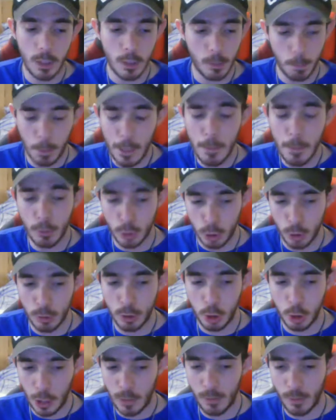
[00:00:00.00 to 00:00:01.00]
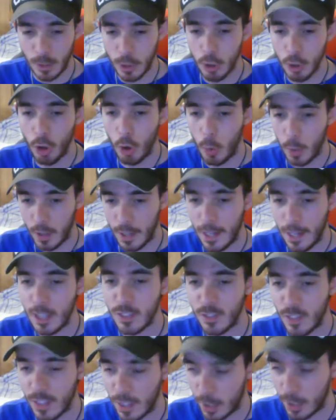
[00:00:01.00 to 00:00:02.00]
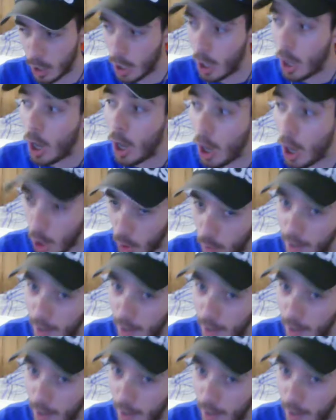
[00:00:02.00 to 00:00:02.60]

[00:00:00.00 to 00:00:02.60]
People should generally know what it is, thinking, oh,